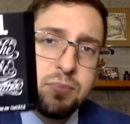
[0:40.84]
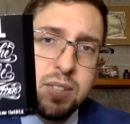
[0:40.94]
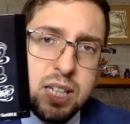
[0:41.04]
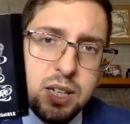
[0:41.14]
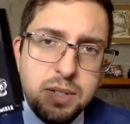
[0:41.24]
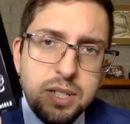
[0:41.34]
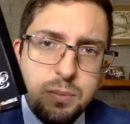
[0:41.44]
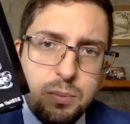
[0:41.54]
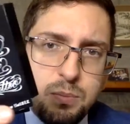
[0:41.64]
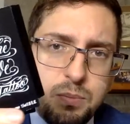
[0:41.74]
here is a
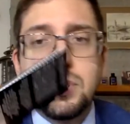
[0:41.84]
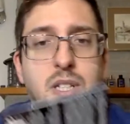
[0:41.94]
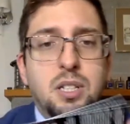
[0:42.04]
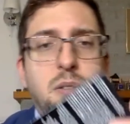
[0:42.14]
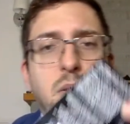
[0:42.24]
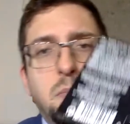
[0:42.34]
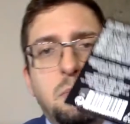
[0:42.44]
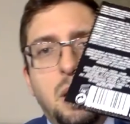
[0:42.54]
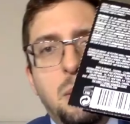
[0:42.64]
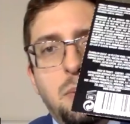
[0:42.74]
little
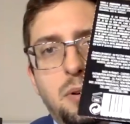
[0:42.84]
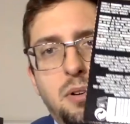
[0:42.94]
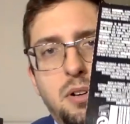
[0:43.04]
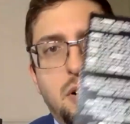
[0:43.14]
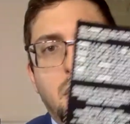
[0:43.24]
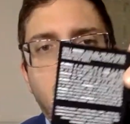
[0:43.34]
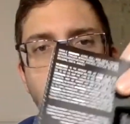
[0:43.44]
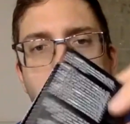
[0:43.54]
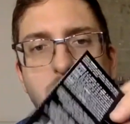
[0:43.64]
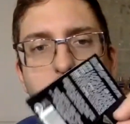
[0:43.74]
paper
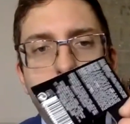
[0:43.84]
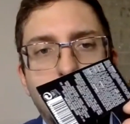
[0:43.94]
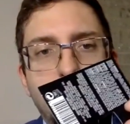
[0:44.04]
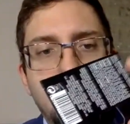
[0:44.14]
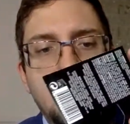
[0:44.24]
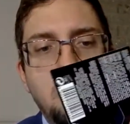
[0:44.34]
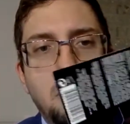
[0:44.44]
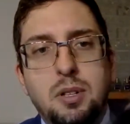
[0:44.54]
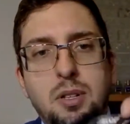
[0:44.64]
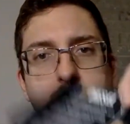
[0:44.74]
of a sample.